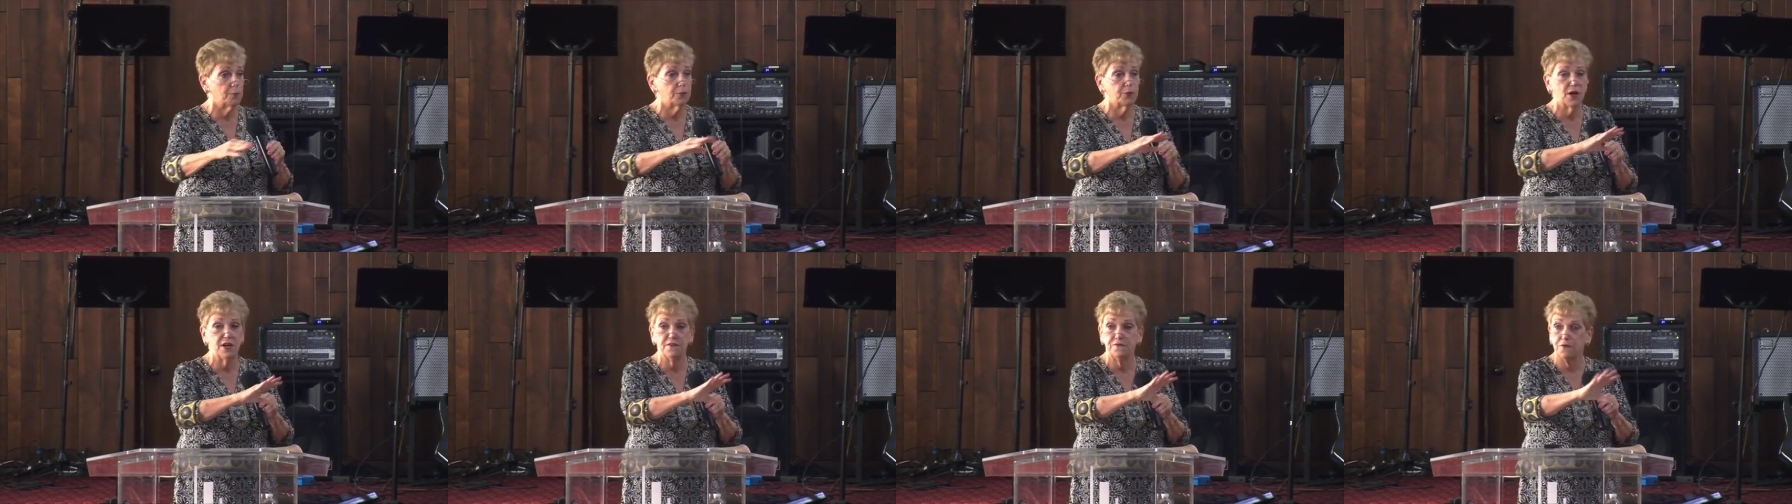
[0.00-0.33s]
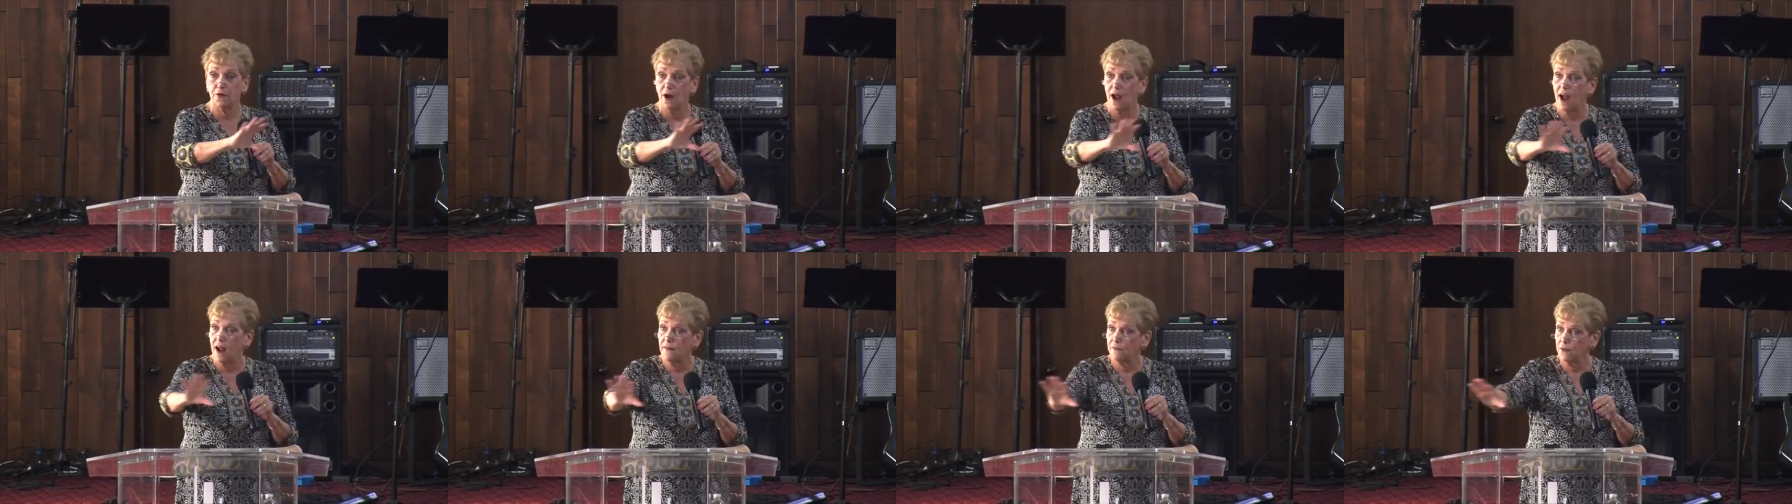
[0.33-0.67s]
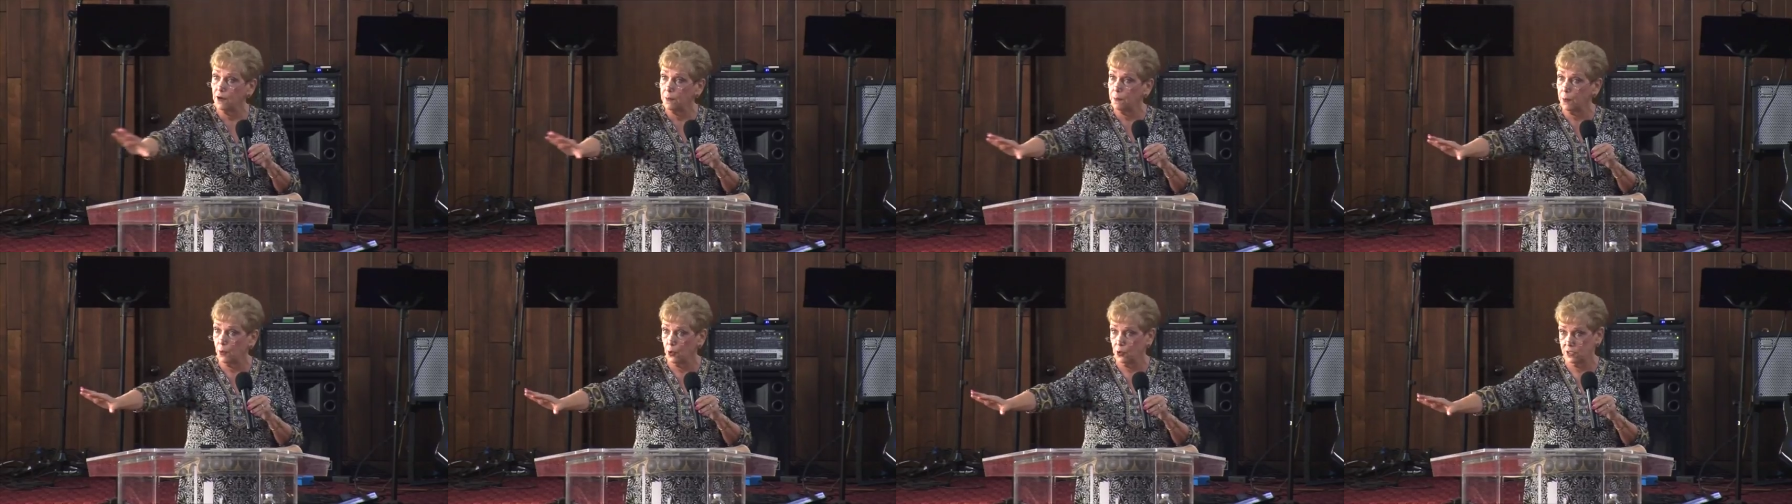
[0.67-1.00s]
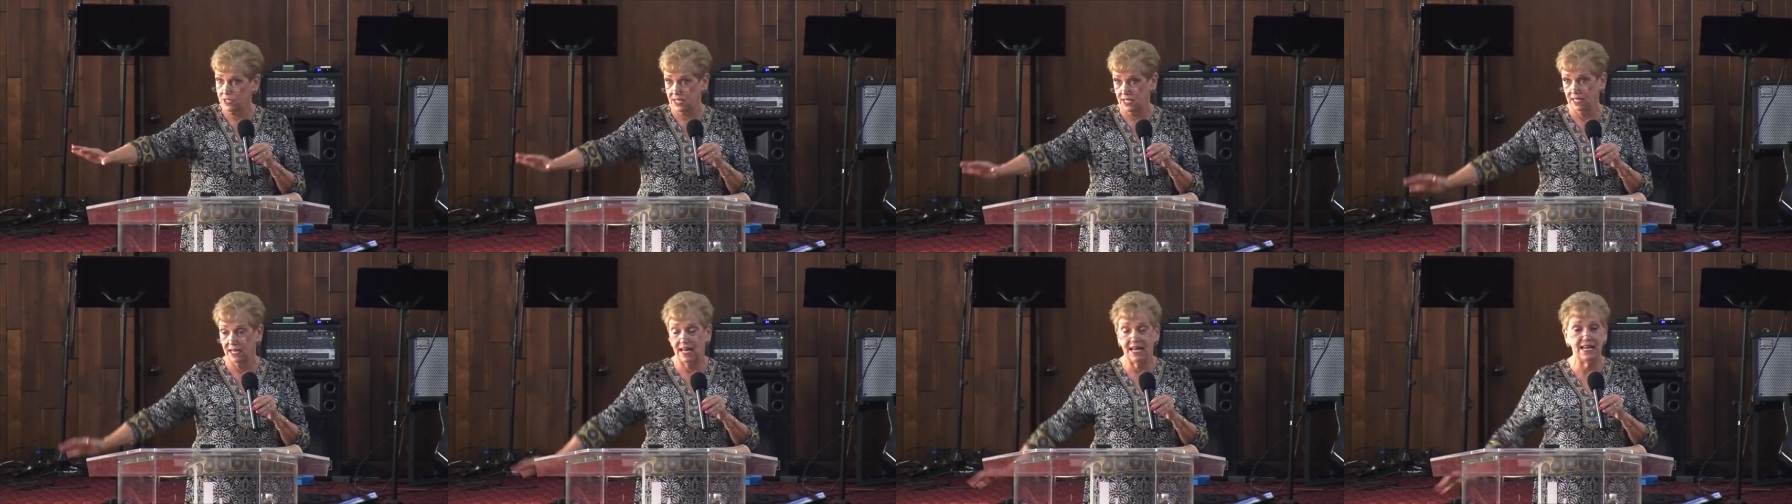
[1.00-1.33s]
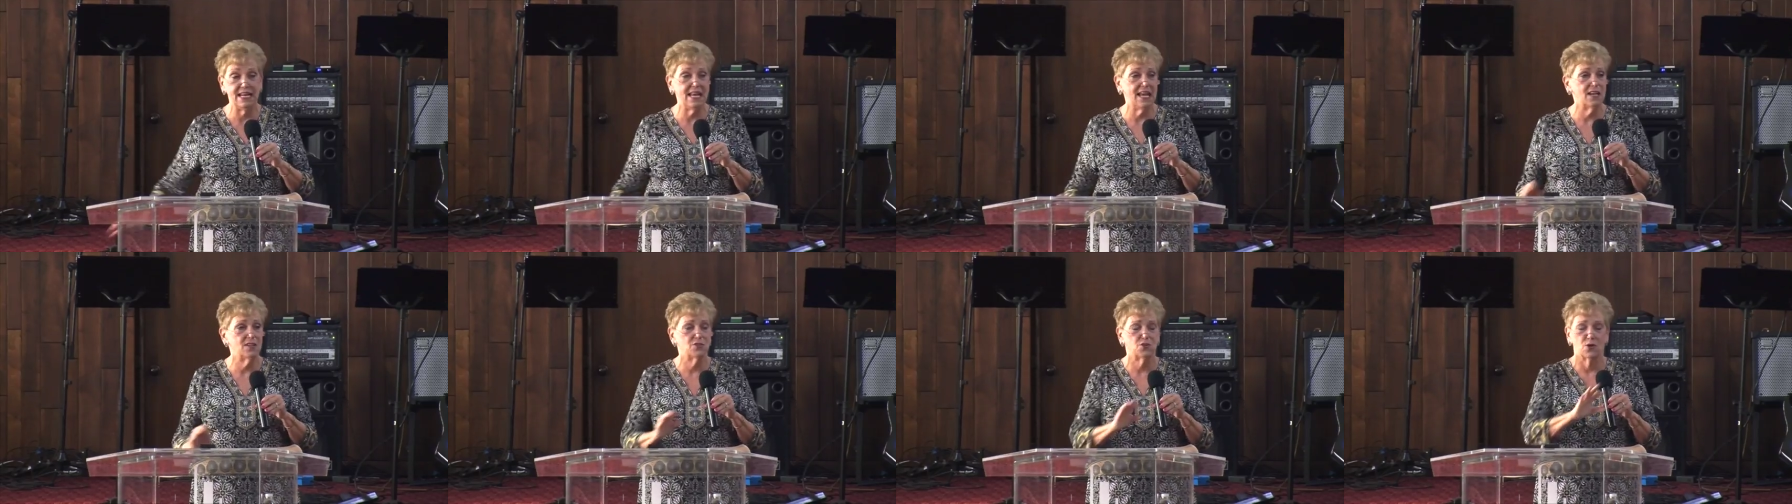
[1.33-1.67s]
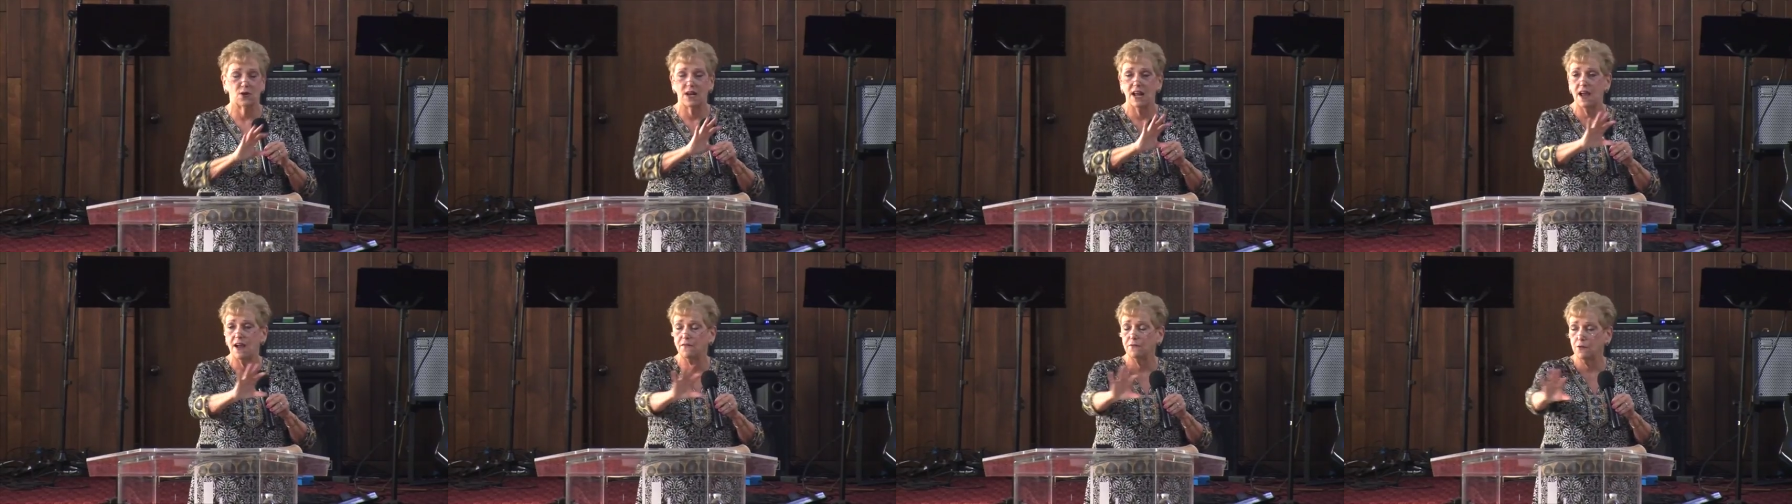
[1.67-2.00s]
prayed for every person, laid hands
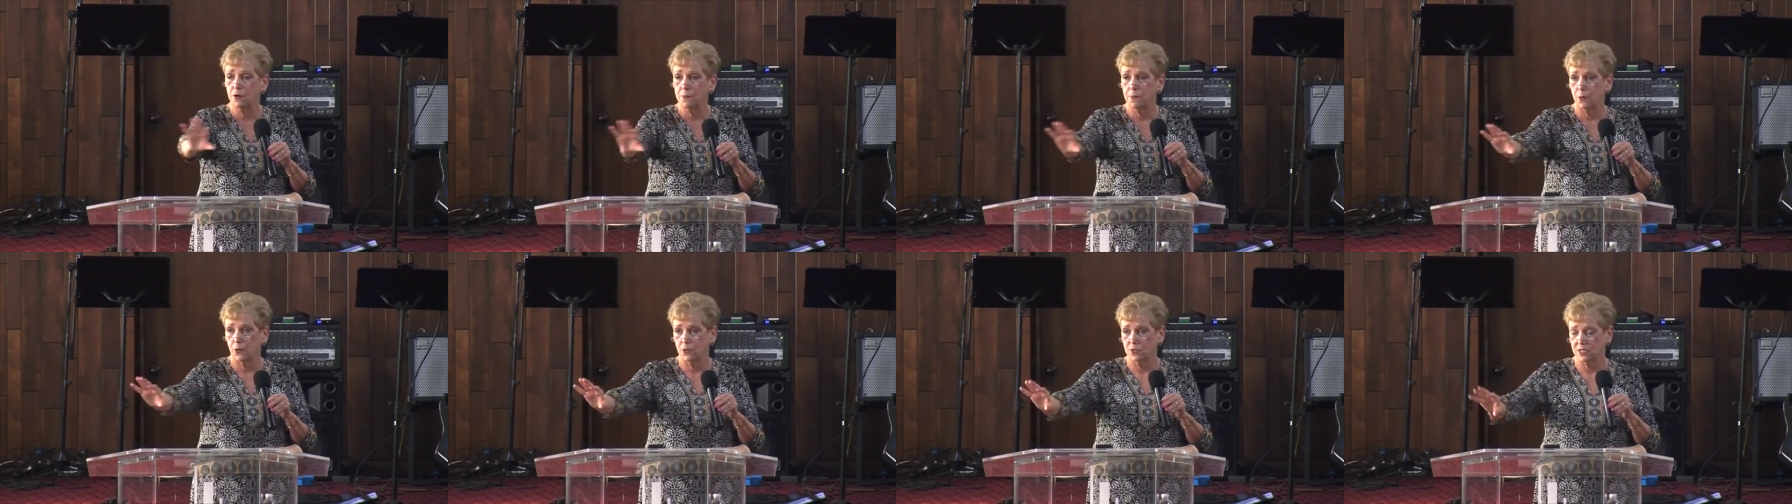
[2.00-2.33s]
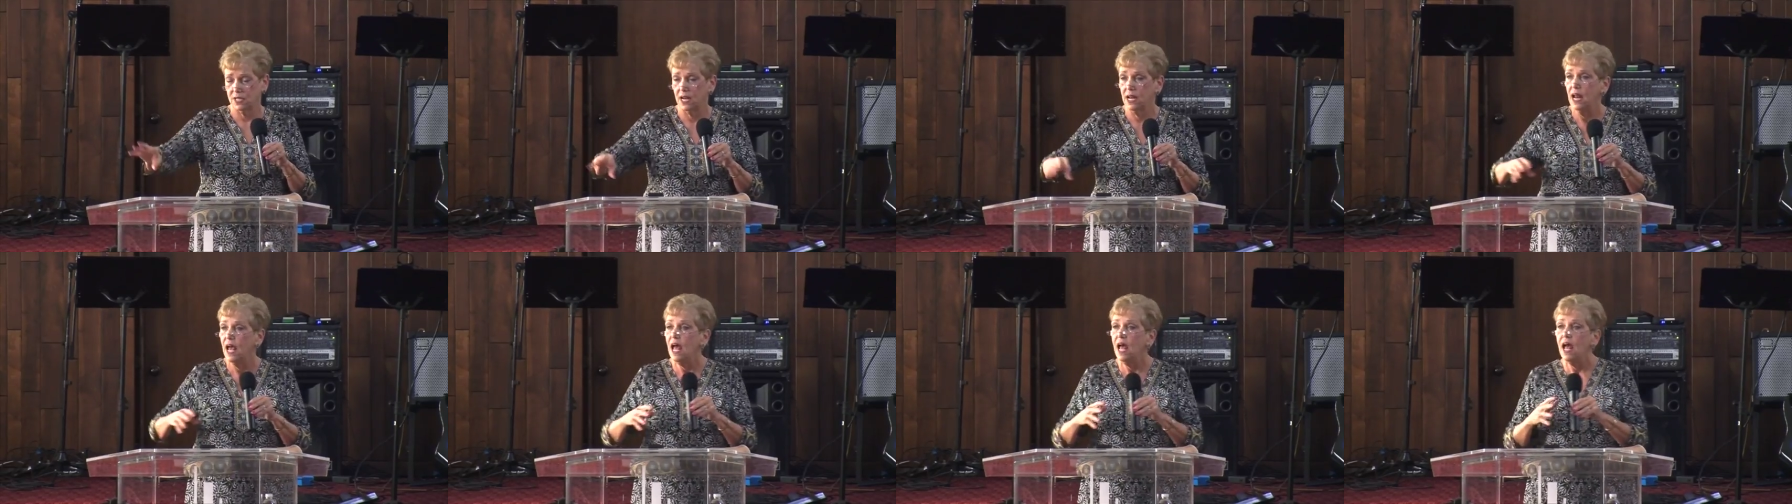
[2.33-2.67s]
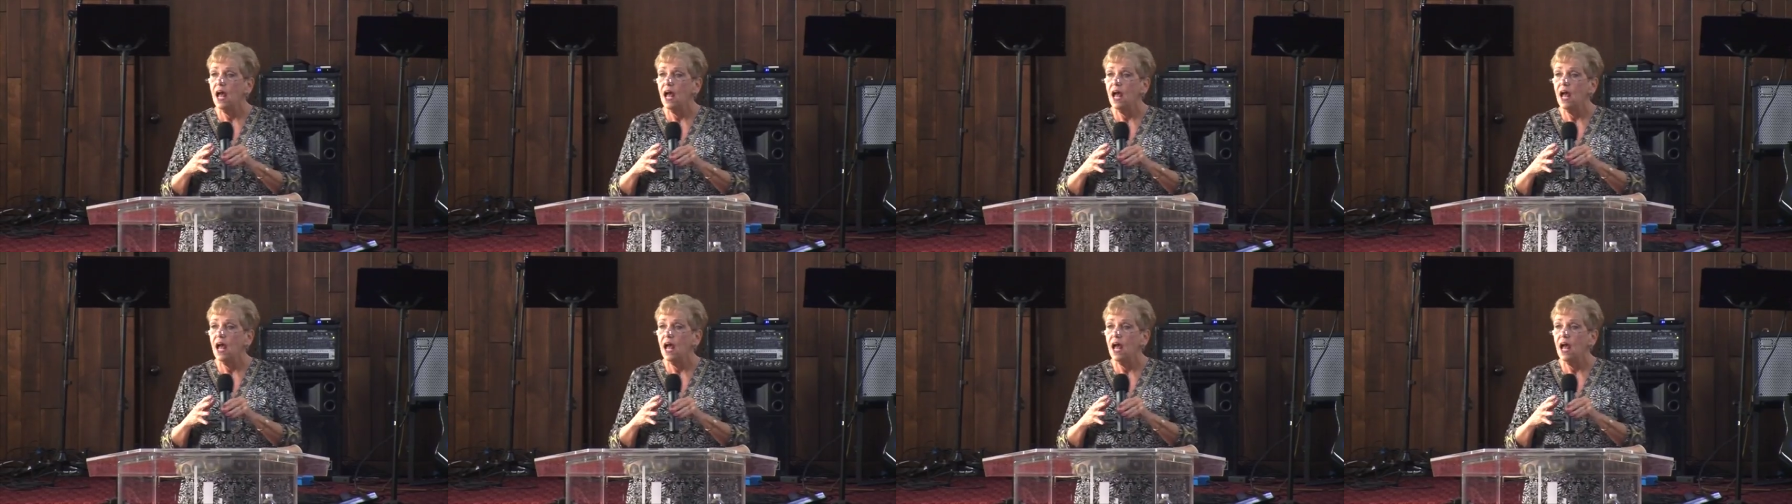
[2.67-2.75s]
on every person.